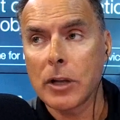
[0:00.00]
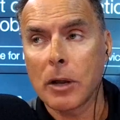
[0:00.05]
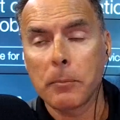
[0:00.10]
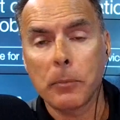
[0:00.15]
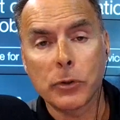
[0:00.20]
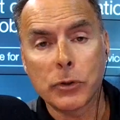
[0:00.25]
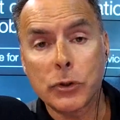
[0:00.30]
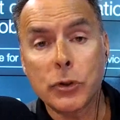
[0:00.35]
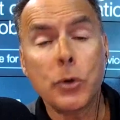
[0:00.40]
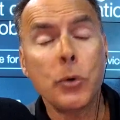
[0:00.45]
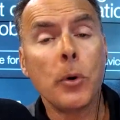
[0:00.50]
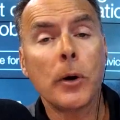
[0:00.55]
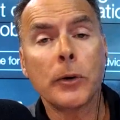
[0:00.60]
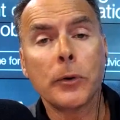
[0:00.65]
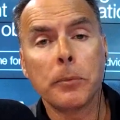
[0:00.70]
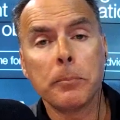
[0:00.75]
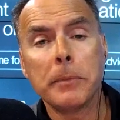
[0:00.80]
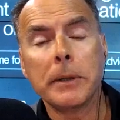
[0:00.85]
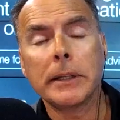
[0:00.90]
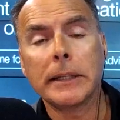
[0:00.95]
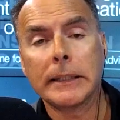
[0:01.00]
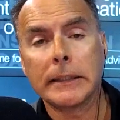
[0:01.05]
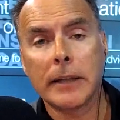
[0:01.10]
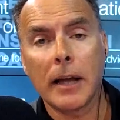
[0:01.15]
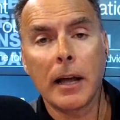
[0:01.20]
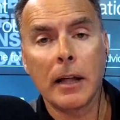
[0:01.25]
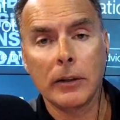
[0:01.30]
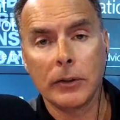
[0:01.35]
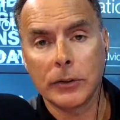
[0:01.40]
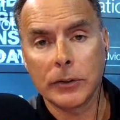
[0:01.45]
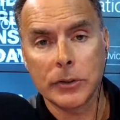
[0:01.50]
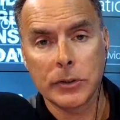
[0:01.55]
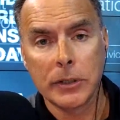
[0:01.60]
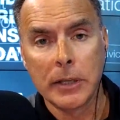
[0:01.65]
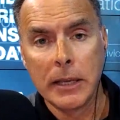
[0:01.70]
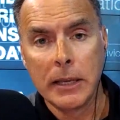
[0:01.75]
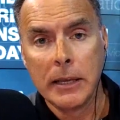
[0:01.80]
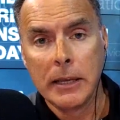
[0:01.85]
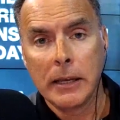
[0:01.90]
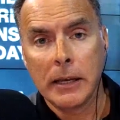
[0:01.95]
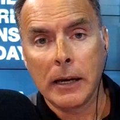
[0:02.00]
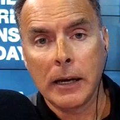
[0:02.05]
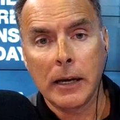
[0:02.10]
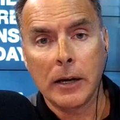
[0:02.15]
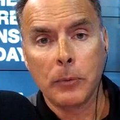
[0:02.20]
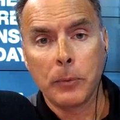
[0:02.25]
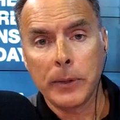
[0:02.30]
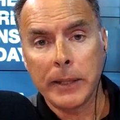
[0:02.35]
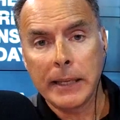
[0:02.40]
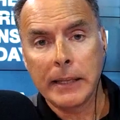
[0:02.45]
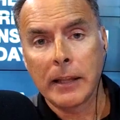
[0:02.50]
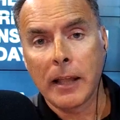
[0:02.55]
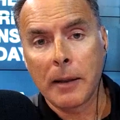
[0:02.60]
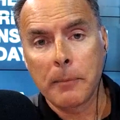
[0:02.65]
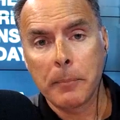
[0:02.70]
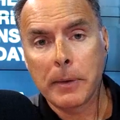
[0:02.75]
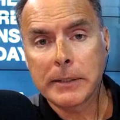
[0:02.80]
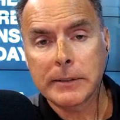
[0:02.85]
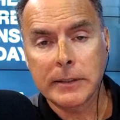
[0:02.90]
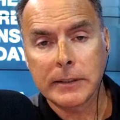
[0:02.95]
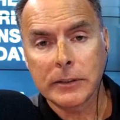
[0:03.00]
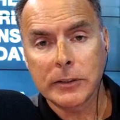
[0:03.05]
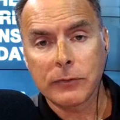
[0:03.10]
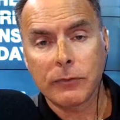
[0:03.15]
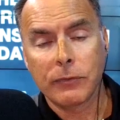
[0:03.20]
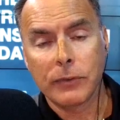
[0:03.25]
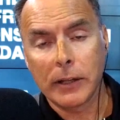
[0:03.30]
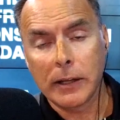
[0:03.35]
almost $200 million with Elon Musk's